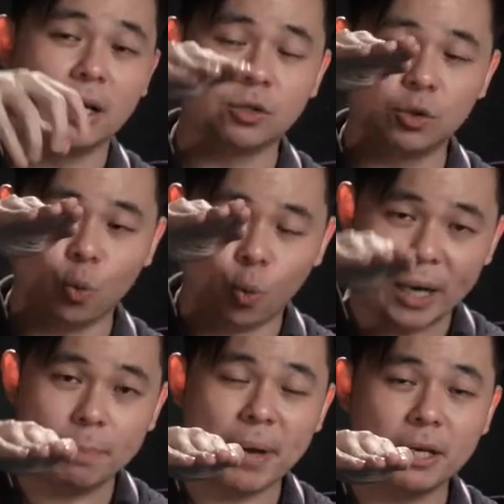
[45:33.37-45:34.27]
So
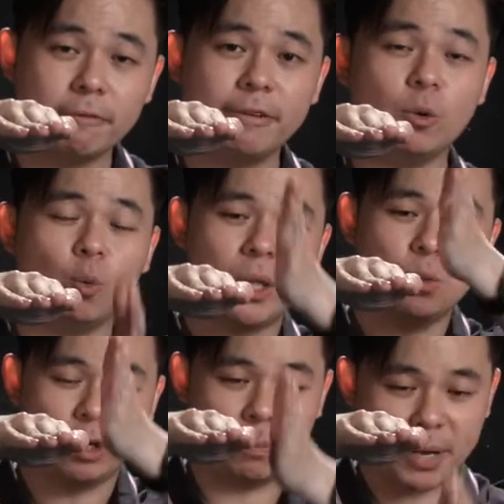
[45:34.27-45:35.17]
one benefit, one
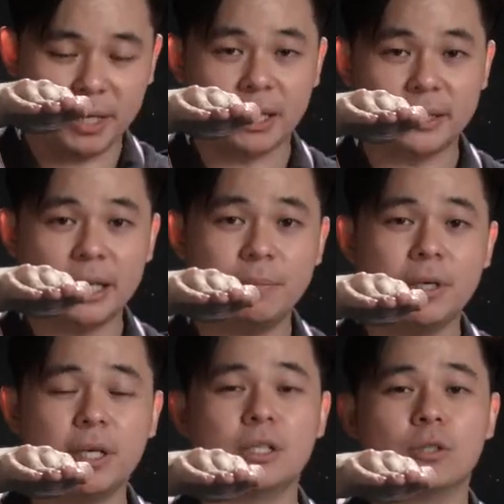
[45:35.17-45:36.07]
remain the same,
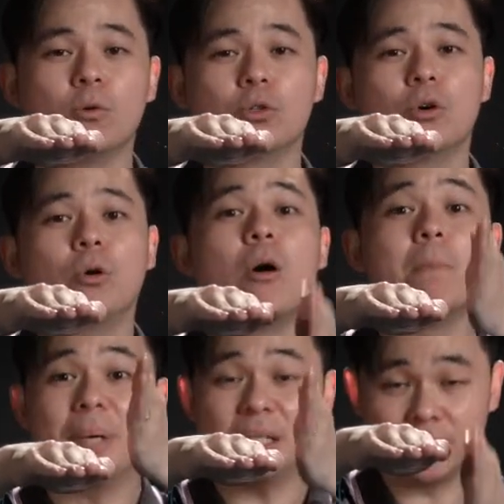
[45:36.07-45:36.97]
is also
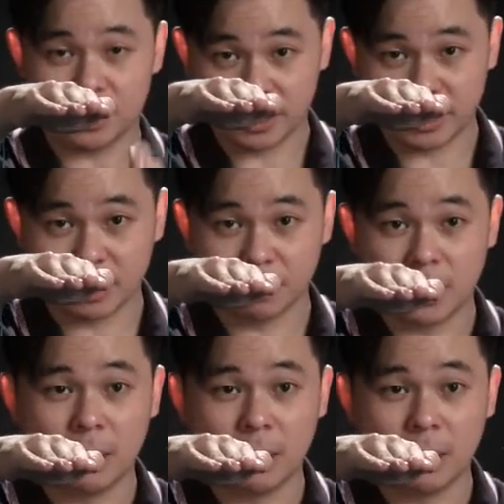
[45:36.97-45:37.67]
commensalism.